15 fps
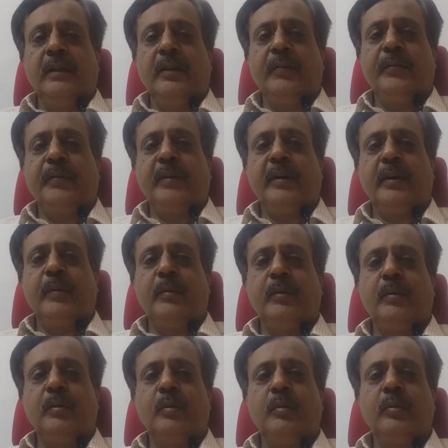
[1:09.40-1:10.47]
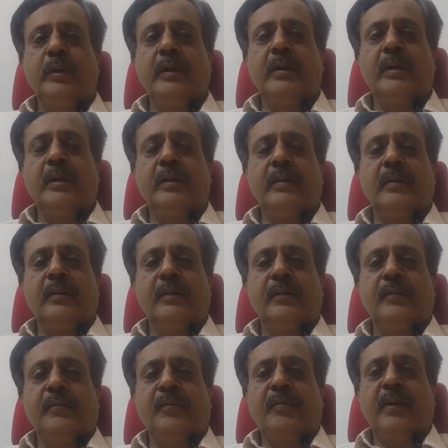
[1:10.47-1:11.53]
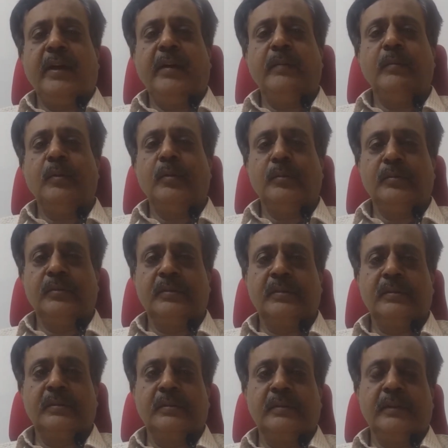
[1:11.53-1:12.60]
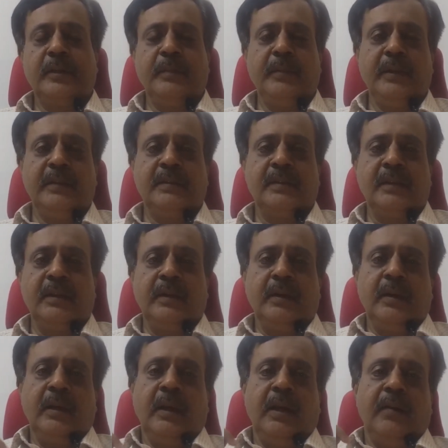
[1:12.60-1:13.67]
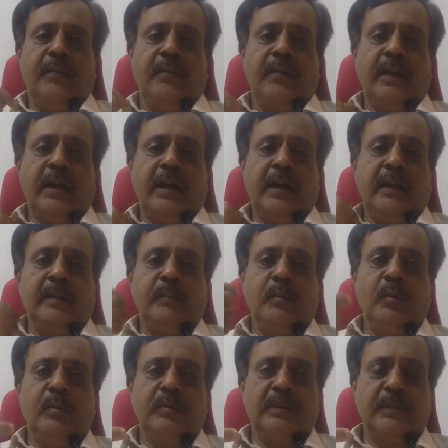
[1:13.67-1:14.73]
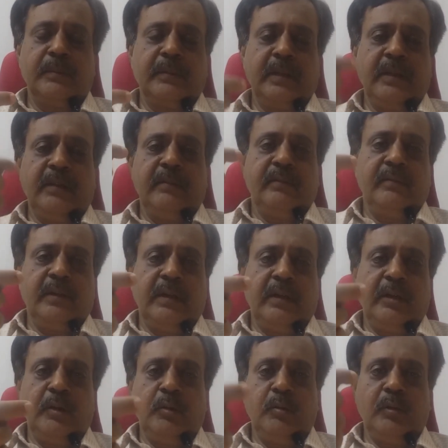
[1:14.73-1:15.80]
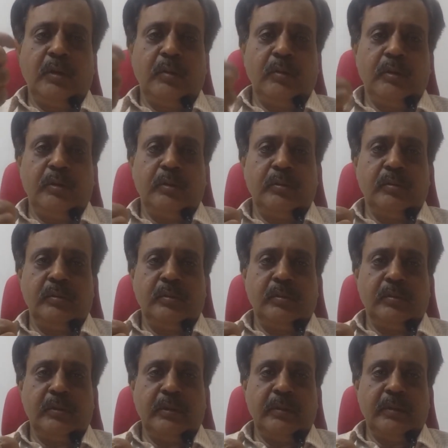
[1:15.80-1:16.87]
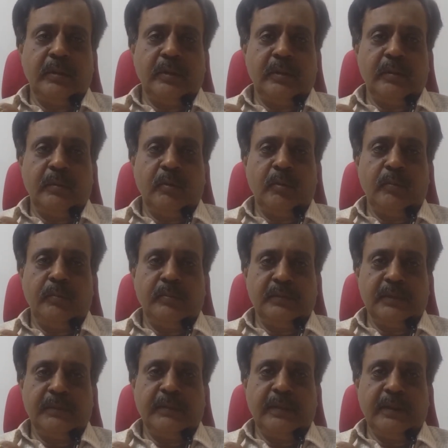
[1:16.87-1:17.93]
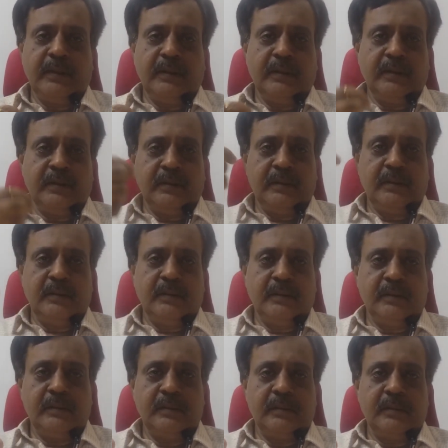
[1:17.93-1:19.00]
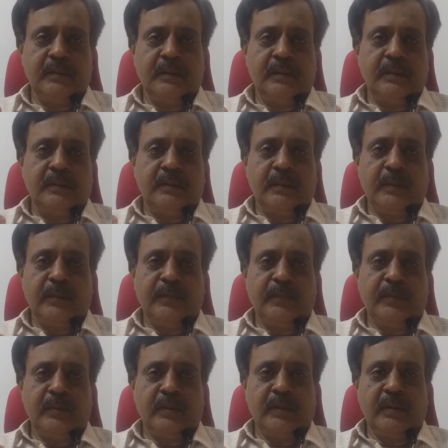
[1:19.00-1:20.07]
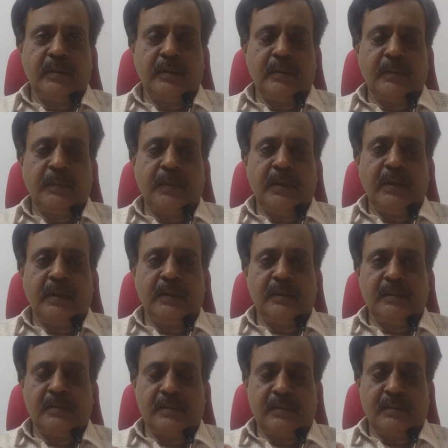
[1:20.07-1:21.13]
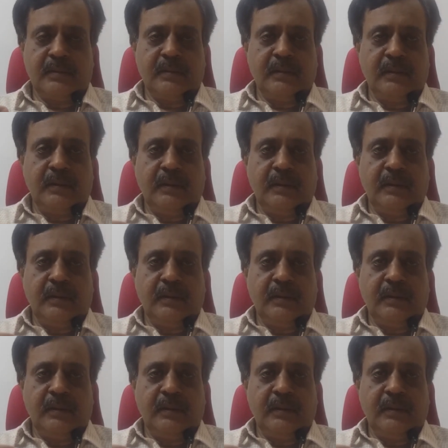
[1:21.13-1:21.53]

If you are able to do it at 5 moves, that means when I move something and you are going to move something, some of your pawns or